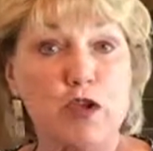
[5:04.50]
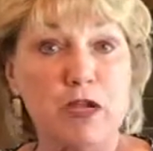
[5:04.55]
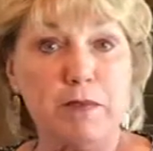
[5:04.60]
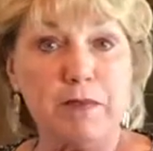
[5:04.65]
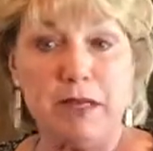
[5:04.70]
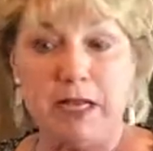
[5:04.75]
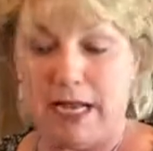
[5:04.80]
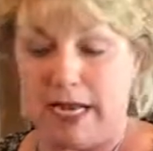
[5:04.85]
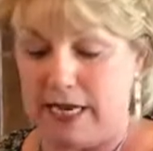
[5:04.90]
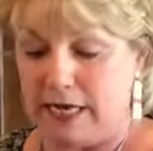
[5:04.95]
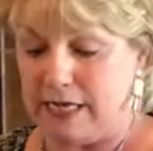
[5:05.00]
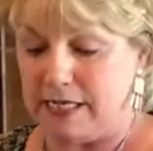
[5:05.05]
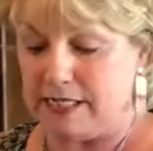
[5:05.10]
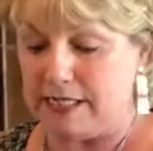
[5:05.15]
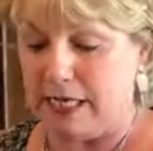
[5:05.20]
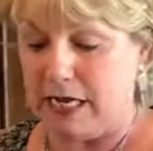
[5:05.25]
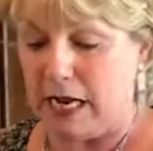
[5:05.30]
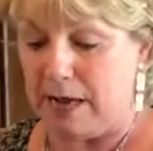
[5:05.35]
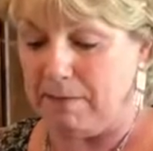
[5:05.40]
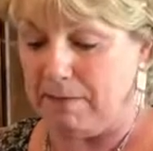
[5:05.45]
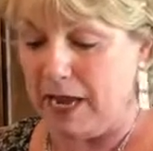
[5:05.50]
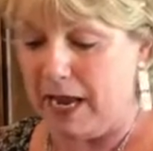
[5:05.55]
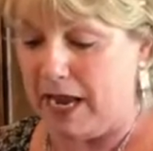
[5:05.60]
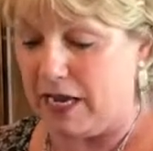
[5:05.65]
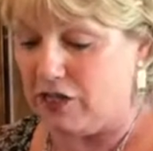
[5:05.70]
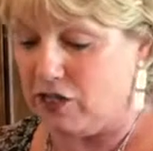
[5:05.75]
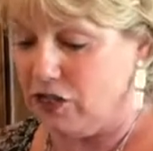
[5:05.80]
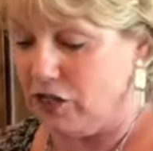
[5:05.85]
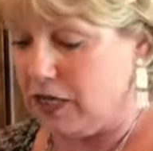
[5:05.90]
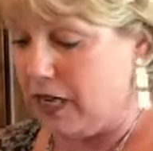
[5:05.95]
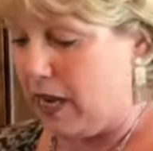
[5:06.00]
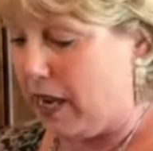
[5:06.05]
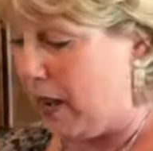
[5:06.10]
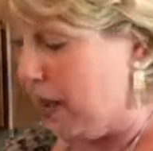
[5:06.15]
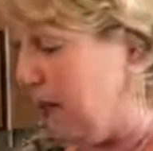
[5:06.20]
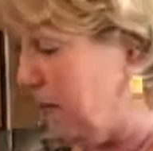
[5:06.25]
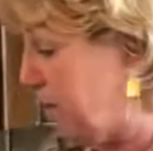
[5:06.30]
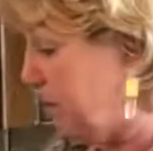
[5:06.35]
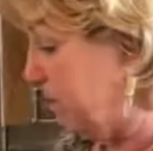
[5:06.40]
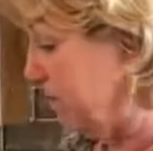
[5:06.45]
bananas that I mashed
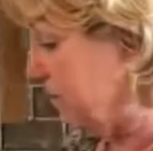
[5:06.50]
up